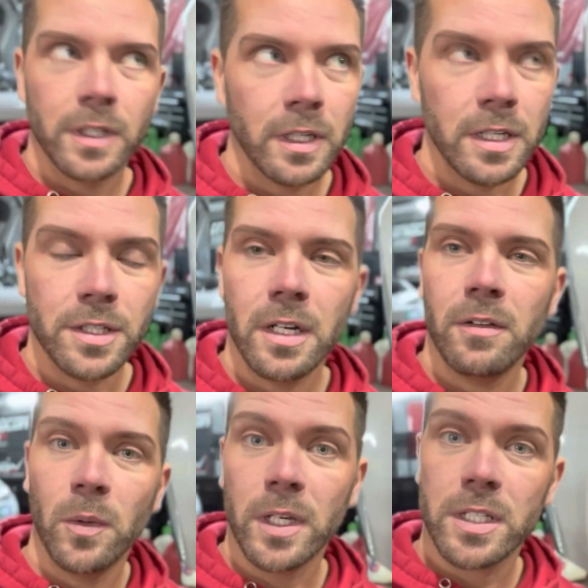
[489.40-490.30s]
Instead of
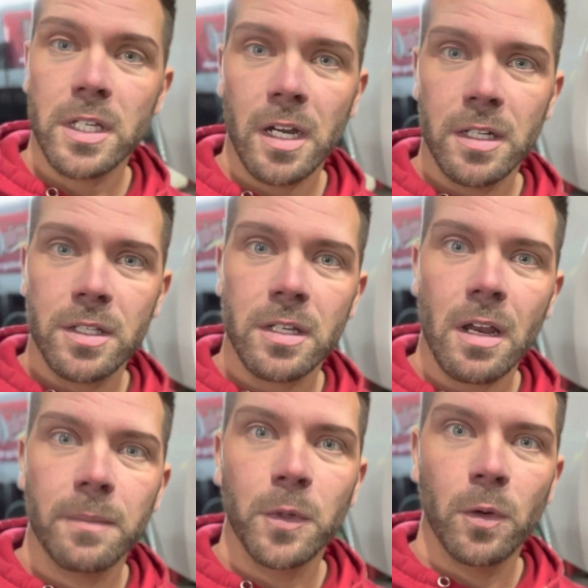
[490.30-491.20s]
doing studs,
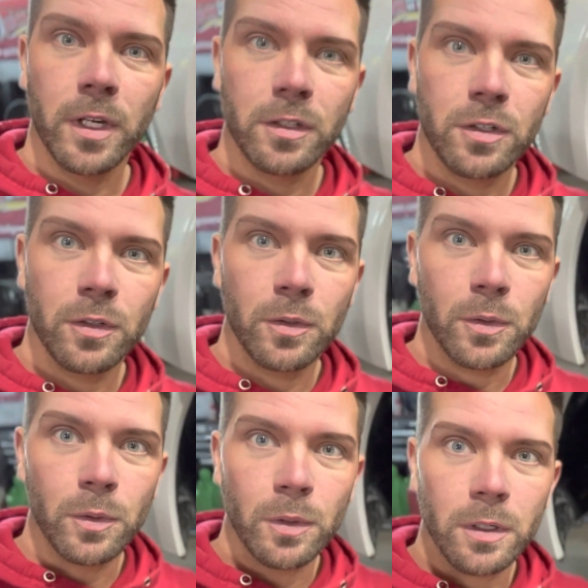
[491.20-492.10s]
I'm going
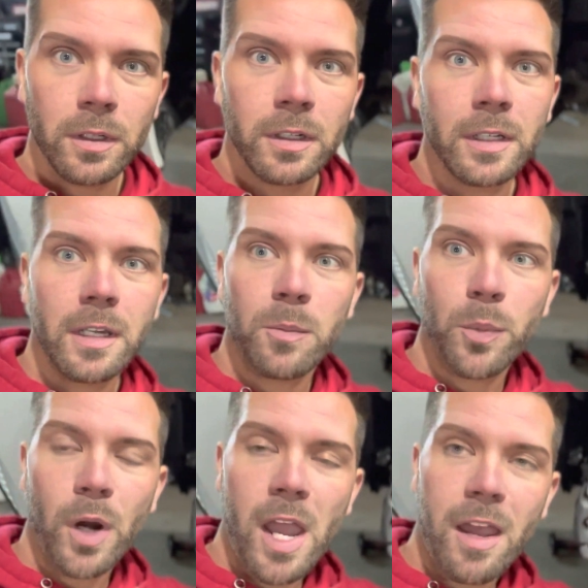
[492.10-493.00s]
to get
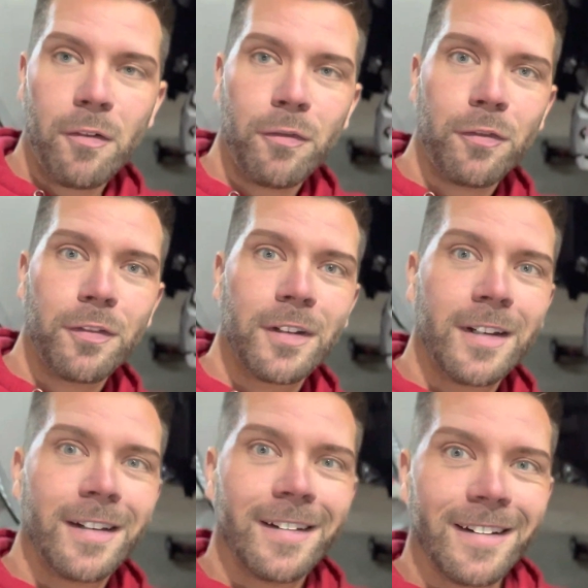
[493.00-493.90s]
brave.
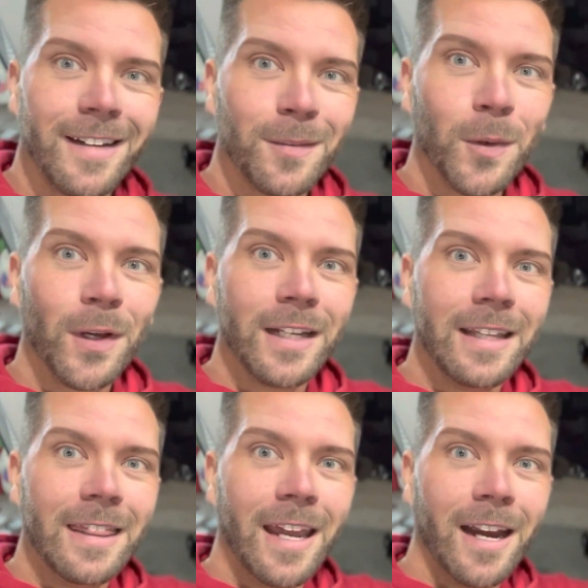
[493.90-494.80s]
I'm going
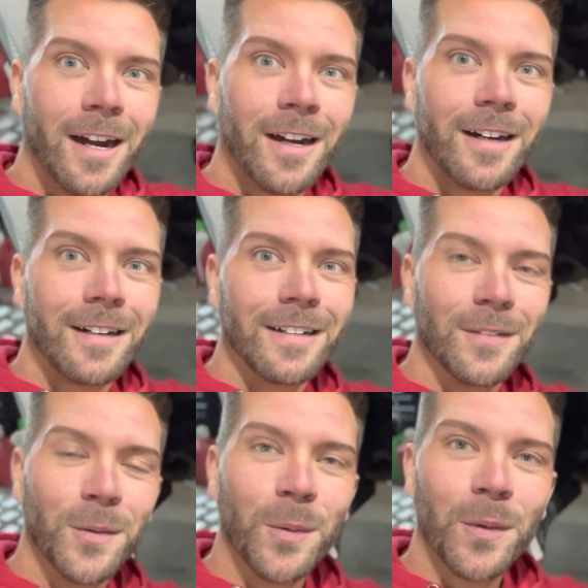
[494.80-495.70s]
in there,
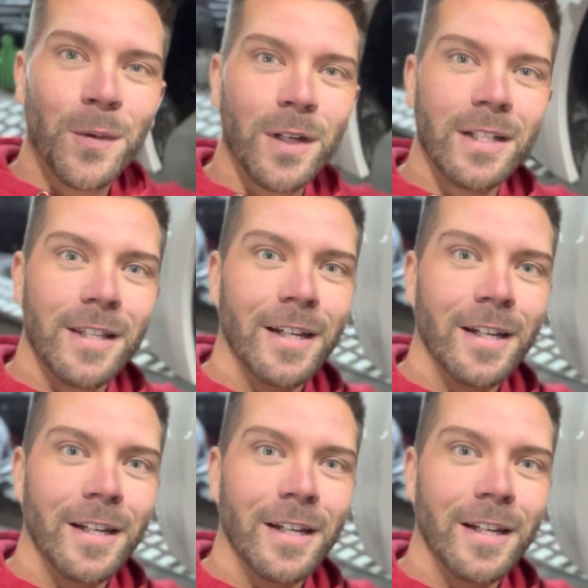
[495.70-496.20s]
into the